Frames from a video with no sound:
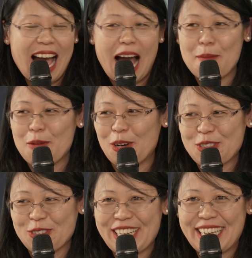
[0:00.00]
I'm
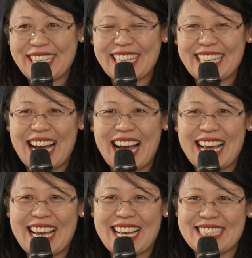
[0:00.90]
also kidding,
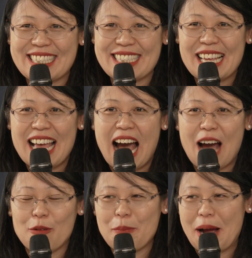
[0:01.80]
as
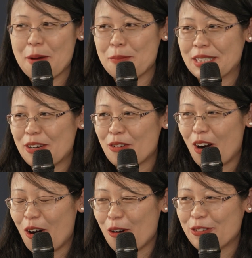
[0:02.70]
our biomaterial
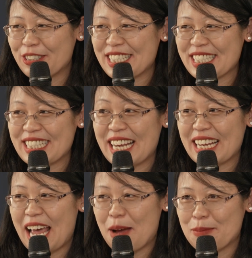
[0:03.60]
offer just
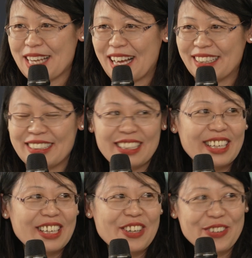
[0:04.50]
like Amazon.
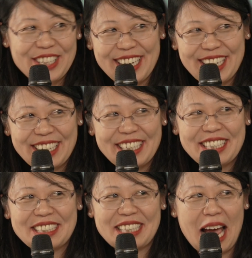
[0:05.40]
Go there,
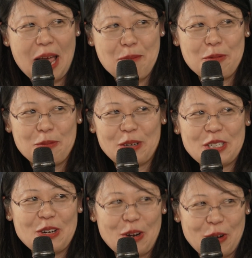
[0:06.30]
type what
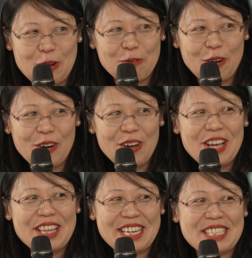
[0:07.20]
you look for,
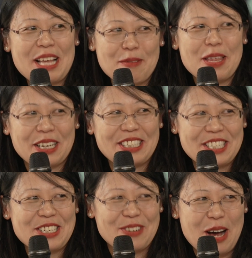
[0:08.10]
there's something gonna
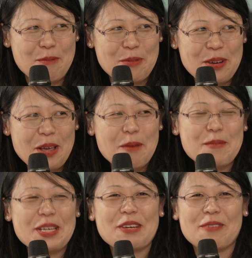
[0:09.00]
show up.
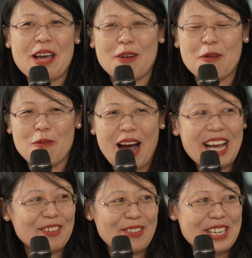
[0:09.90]
Meaning we have a
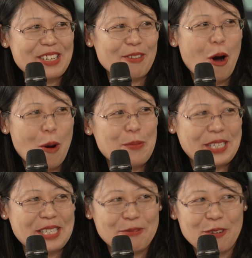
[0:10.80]
wide range of
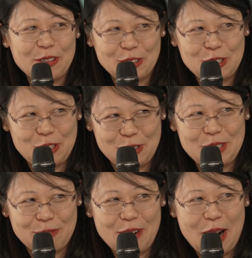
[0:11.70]
options for you to
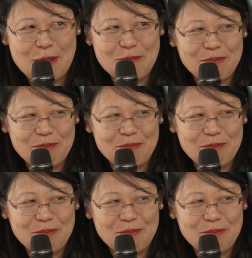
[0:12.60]
choose from.